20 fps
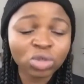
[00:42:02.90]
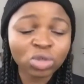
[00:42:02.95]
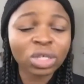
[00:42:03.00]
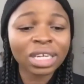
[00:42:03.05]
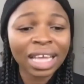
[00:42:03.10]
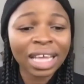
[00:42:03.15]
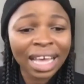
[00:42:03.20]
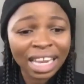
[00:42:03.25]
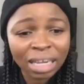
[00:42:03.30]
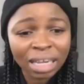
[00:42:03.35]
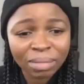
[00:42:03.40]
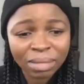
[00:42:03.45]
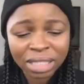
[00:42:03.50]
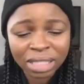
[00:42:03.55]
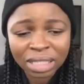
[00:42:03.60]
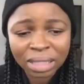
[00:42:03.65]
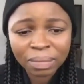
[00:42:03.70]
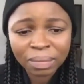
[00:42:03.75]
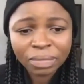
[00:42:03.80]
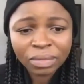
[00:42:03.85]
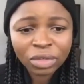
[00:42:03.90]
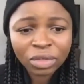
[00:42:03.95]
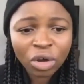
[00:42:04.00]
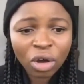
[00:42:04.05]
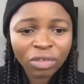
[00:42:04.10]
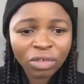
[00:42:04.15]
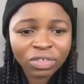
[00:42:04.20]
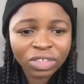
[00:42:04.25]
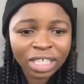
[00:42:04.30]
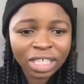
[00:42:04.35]
an element
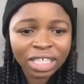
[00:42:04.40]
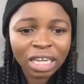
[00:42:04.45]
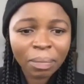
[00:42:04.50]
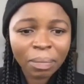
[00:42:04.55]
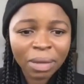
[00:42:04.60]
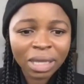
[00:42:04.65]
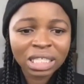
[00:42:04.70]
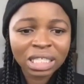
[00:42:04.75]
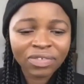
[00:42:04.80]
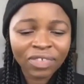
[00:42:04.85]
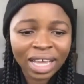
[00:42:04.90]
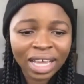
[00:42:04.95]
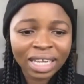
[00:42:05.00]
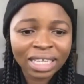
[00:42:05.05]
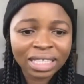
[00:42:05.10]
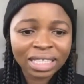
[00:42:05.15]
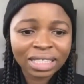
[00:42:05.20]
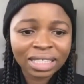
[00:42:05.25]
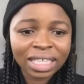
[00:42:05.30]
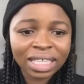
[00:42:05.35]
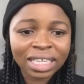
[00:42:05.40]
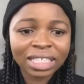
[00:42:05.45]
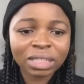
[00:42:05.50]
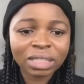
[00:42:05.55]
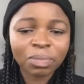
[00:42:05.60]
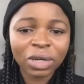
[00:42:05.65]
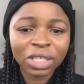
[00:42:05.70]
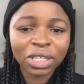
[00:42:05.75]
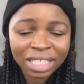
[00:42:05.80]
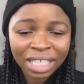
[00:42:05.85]
of gender-based violence that is
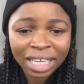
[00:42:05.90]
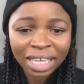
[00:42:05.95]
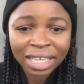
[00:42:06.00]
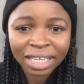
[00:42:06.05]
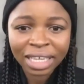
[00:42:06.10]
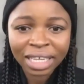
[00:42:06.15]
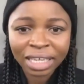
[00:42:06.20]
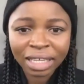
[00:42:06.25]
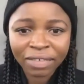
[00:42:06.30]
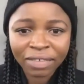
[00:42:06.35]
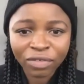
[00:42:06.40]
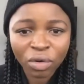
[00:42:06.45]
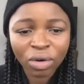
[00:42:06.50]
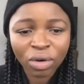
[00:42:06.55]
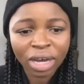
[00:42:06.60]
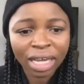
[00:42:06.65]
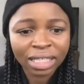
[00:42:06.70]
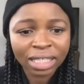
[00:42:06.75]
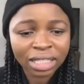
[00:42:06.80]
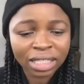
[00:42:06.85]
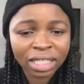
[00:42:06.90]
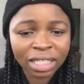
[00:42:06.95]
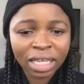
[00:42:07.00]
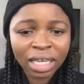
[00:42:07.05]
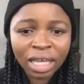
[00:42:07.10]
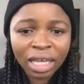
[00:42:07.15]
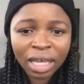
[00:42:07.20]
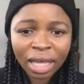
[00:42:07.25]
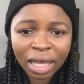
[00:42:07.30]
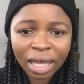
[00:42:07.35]
particularly focused
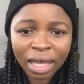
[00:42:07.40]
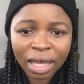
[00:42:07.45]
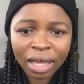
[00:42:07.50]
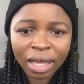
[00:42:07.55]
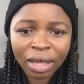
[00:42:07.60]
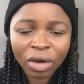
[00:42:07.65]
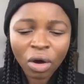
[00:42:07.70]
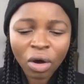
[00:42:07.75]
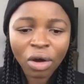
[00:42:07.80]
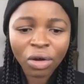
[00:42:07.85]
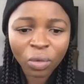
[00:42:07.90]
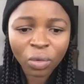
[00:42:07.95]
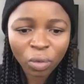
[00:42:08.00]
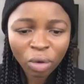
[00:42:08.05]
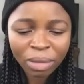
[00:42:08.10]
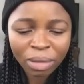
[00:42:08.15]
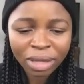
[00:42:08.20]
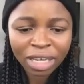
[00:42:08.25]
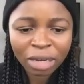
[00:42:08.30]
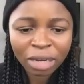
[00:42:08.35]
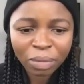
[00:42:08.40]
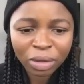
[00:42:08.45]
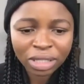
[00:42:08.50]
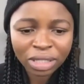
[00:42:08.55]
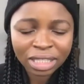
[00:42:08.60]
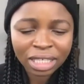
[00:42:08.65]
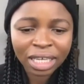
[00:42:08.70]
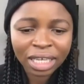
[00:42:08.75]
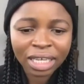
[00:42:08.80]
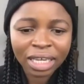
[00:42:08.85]
on women in
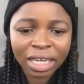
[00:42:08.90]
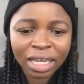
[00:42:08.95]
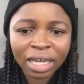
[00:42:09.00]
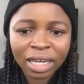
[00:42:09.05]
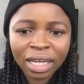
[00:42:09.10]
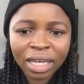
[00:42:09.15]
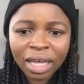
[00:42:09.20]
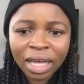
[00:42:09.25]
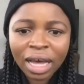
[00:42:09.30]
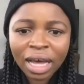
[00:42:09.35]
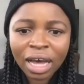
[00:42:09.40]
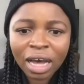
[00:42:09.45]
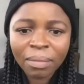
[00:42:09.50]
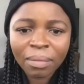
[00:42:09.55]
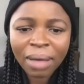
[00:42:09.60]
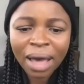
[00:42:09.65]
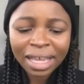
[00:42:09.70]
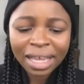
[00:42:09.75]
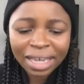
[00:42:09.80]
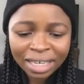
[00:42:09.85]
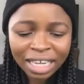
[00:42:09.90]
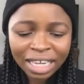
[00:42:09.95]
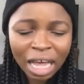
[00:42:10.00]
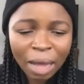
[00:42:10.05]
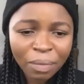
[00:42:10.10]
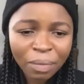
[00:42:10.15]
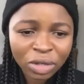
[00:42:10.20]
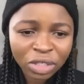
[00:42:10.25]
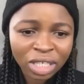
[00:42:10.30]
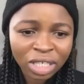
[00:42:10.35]
particular. I really
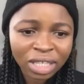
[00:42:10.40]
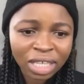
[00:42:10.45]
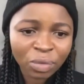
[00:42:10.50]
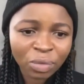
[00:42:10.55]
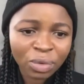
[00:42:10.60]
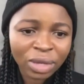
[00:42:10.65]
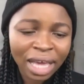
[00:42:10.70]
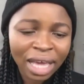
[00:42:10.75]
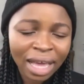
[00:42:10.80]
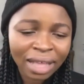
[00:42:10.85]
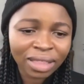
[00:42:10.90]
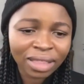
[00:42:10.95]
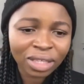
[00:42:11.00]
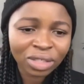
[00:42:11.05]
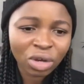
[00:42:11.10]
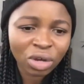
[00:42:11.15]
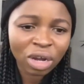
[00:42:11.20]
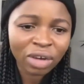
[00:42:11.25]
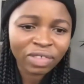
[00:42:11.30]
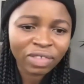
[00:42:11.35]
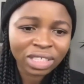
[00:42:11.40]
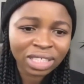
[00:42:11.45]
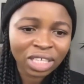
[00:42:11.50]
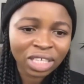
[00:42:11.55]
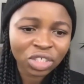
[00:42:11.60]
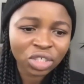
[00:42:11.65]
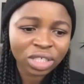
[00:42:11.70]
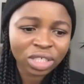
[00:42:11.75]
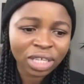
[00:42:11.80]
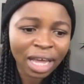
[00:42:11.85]
appreciate that we had this
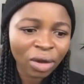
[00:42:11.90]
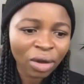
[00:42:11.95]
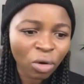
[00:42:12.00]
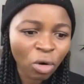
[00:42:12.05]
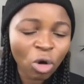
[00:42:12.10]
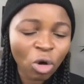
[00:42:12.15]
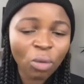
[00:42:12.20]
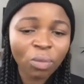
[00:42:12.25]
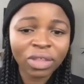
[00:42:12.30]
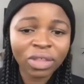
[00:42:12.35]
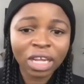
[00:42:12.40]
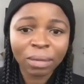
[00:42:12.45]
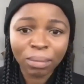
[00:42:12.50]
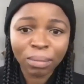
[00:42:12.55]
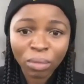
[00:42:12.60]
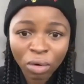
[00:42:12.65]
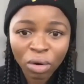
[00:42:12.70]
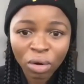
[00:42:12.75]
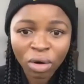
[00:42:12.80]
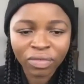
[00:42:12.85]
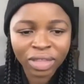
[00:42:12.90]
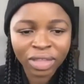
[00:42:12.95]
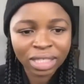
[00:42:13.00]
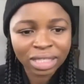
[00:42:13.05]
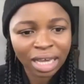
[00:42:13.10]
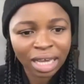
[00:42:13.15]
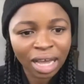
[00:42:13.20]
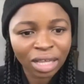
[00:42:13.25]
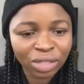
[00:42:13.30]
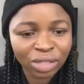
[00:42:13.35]
conversation. I hope that more of these
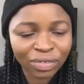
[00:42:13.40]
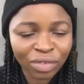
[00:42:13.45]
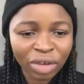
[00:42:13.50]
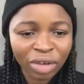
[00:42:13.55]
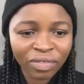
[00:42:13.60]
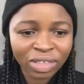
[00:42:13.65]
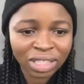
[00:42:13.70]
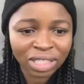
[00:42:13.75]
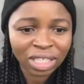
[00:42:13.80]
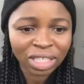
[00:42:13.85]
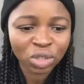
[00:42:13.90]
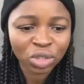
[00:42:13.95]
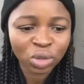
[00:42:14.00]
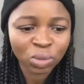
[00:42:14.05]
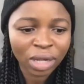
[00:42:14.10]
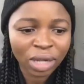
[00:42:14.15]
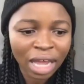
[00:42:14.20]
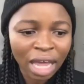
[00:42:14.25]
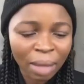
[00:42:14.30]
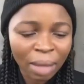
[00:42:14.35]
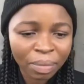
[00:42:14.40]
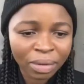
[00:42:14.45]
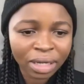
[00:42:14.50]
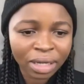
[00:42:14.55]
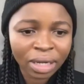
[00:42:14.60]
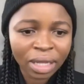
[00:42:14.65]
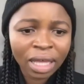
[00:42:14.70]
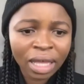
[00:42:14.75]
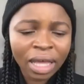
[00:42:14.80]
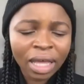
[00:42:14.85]
kinds of conversations will
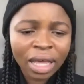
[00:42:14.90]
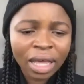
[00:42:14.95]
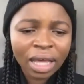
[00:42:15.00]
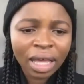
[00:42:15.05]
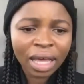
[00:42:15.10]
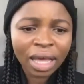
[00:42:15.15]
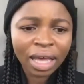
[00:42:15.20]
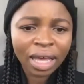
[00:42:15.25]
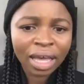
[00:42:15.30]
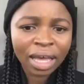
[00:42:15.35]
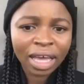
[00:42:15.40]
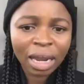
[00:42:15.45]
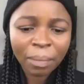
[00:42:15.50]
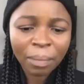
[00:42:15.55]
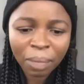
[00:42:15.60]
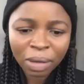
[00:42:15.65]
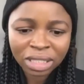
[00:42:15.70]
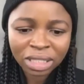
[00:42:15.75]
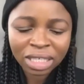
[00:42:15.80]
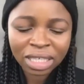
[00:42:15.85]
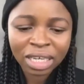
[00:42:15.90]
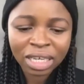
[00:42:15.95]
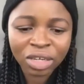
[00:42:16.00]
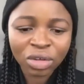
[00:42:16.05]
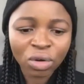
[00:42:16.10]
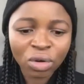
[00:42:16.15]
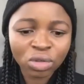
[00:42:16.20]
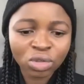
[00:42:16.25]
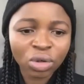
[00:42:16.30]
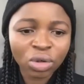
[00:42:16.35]
happen. And I'm particularly
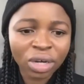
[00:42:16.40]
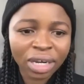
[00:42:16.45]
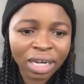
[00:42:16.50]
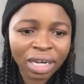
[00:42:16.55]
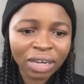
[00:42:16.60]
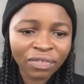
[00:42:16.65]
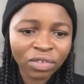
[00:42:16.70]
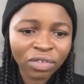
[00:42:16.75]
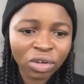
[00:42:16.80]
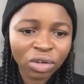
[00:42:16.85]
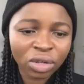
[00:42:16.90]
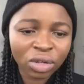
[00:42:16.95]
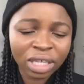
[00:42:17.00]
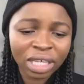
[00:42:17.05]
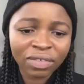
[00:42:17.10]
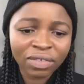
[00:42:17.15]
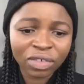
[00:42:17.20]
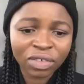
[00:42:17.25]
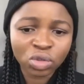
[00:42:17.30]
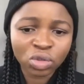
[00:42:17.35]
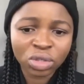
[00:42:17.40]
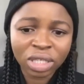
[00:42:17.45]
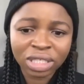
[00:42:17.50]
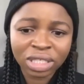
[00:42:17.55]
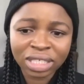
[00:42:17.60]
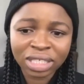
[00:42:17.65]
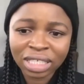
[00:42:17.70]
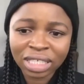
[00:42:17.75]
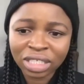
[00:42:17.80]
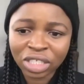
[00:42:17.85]
also grateful even to the
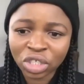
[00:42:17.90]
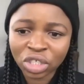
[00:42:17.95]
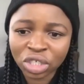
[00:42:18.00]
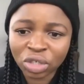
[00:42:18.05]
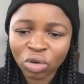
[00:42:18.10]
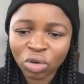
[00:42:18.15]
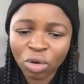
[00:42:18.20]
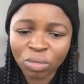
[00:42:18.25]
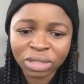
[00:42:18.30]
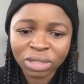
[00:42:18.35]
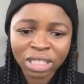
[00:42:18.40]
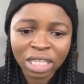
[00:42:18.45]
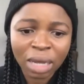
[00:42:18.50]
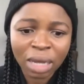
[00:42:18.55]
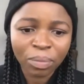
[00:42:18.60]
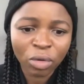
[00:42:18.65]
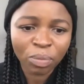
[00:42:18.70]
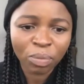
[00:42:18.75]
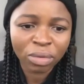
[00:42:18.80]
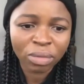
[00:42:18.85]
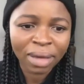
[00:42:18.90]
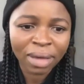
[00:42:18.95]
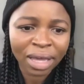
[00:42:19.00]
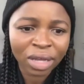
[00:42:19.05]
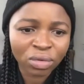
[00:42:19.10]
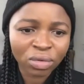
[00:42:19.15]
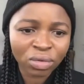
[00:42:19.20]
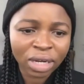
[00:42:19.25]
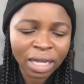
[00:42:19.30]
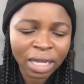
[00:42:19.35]
DSG, Commissar Popi
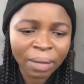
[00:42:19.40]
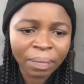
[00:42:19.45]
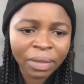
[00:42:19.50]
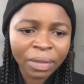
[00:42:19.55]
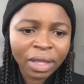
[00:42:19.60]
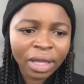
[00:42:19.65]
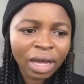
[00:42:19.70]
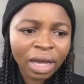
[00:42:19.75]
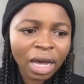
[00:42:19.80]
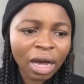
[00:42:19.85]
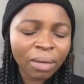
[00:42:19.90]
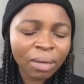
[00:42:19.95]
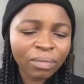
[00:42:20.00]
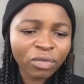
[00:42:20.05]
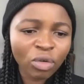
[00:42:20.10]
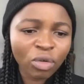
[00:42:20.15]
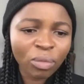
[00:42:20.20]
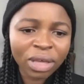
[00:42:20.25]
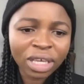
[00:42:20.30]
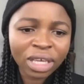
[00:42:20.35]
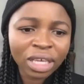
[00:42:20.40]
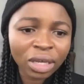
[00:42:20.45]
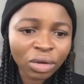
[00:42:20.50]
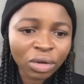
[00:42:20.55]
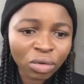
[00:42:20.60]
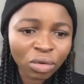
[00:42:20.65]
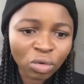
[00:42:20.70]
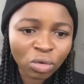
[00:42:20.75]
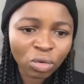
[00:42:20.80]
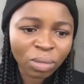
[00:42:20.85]
Mailula, for making
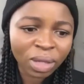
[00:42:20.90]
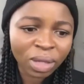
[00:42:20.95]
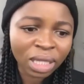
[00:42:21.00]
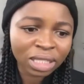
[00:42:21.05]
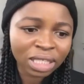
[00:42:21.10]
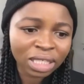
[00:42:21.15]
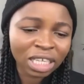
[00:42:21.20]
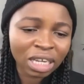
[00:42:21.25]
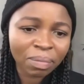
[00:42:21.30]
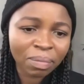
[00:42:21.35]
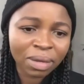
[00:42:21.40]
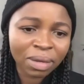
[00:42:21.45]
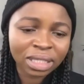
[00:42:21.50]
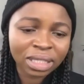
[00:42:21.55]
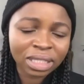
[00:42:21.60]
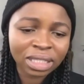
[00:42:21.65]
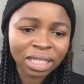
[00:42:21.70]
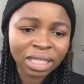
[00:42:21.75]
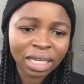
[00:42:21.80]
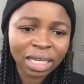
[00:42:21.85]
room in the gender-based